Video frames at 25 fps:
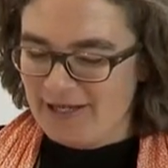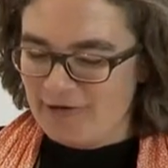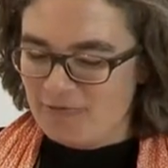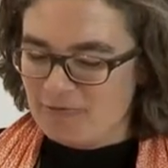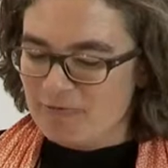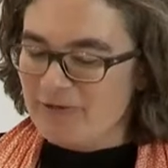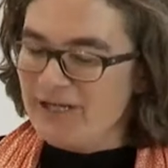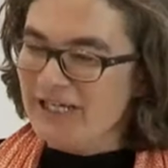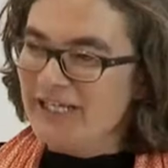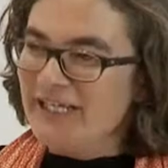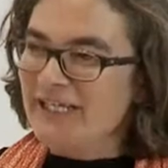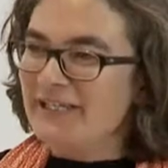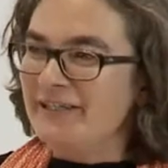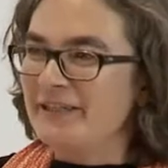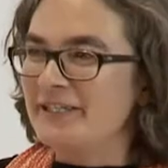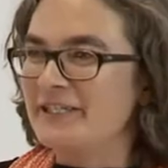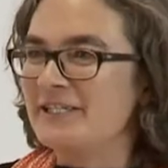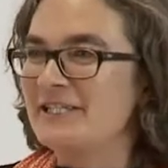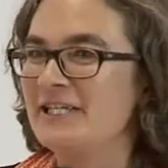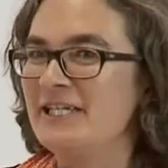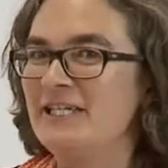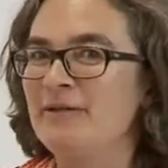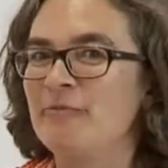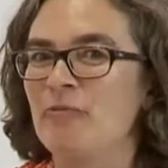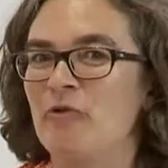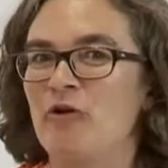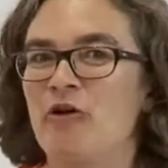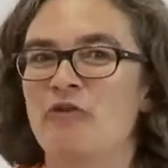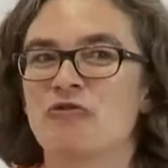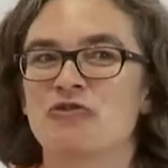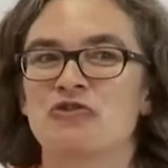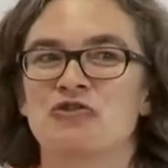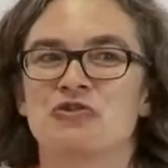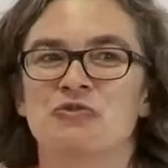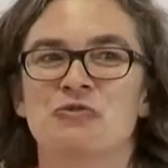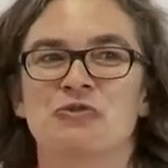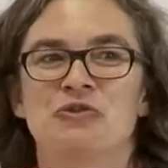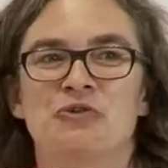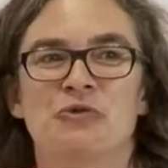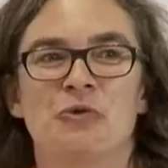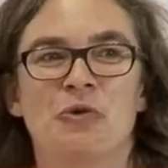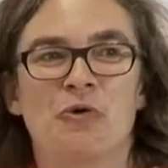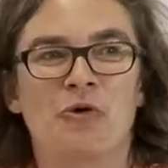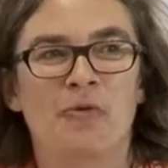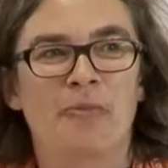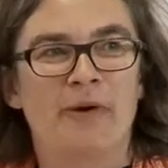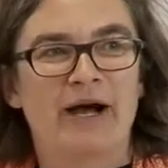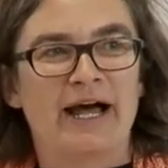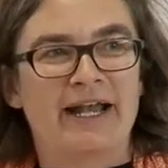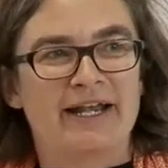We, the team of Studio
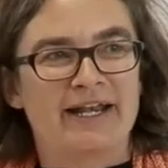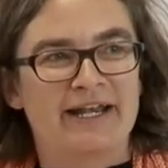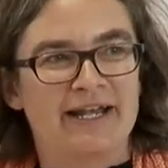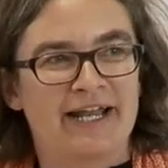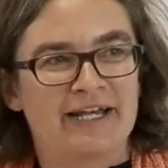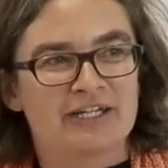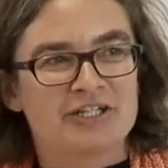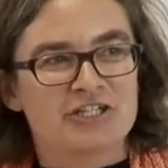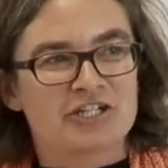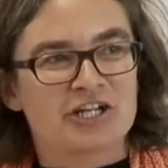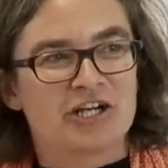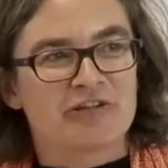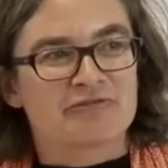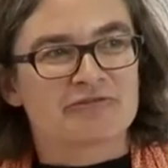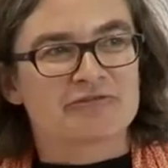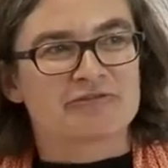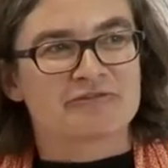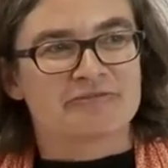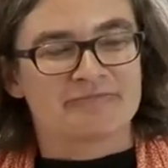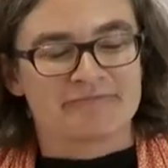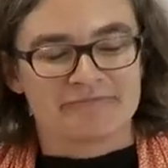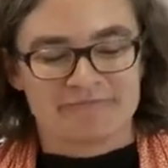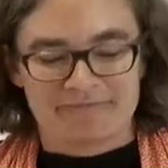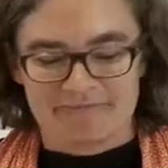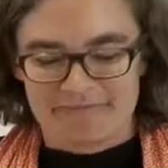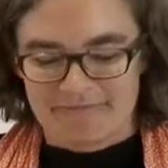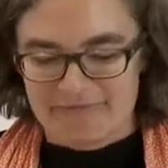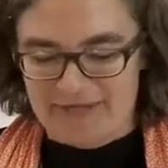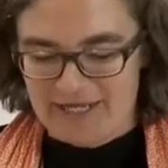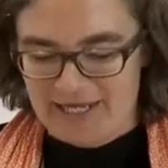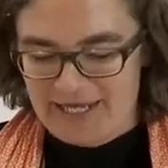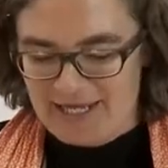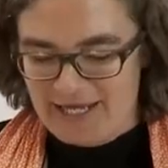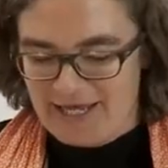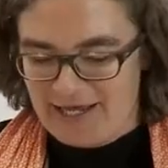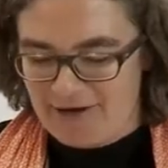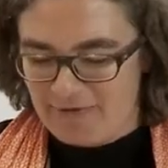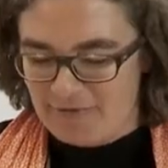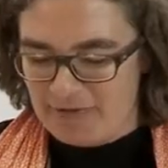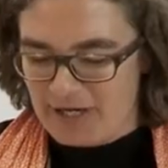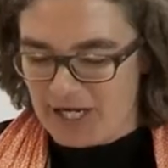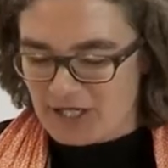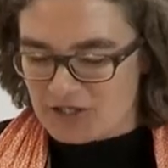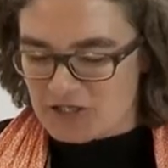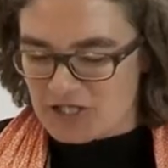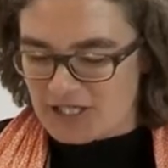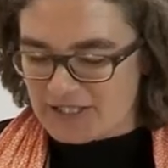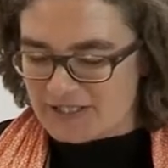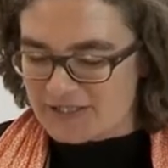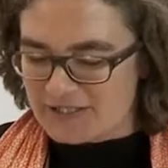Urbane Landschaften, we are
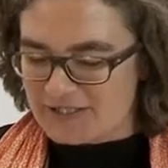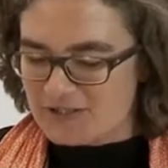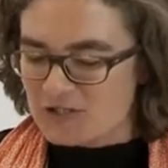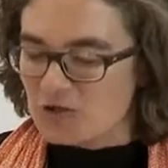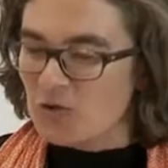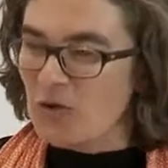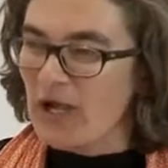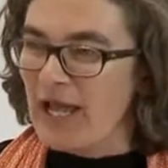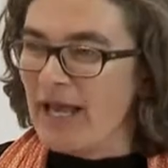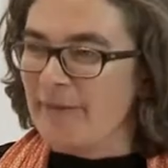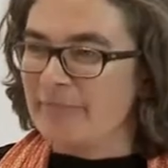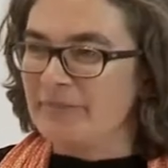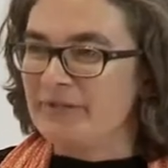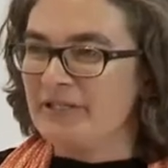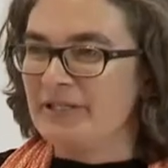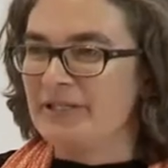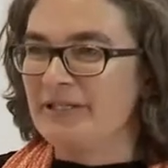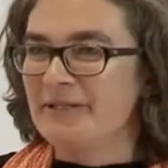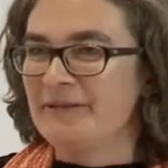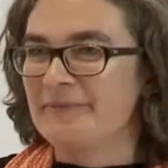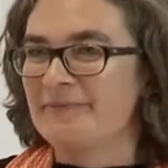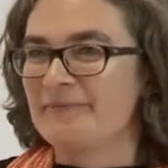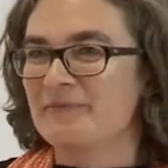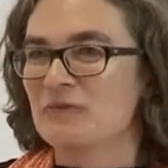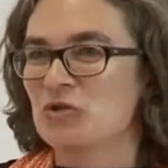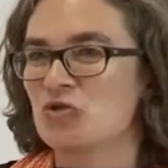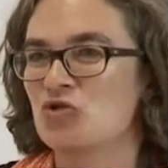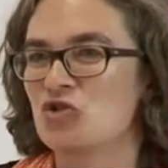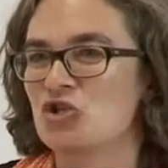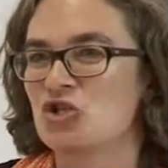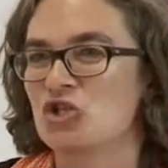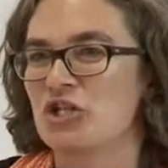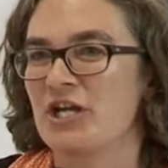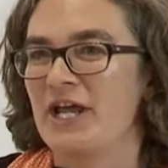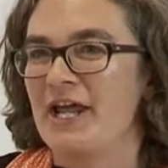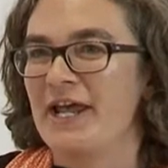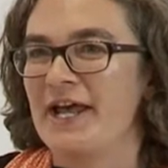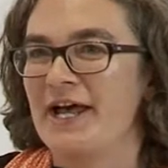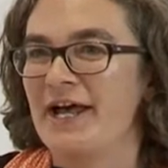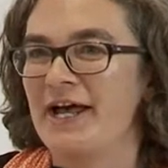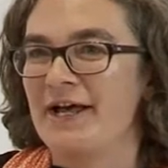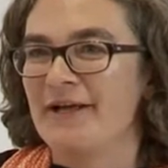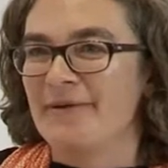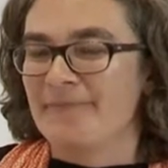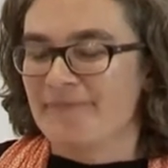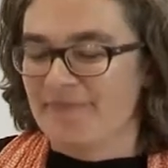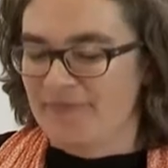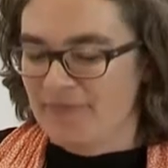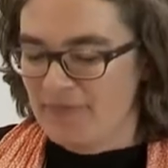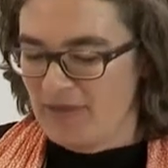just so happy to
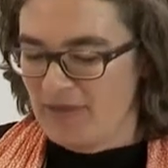share,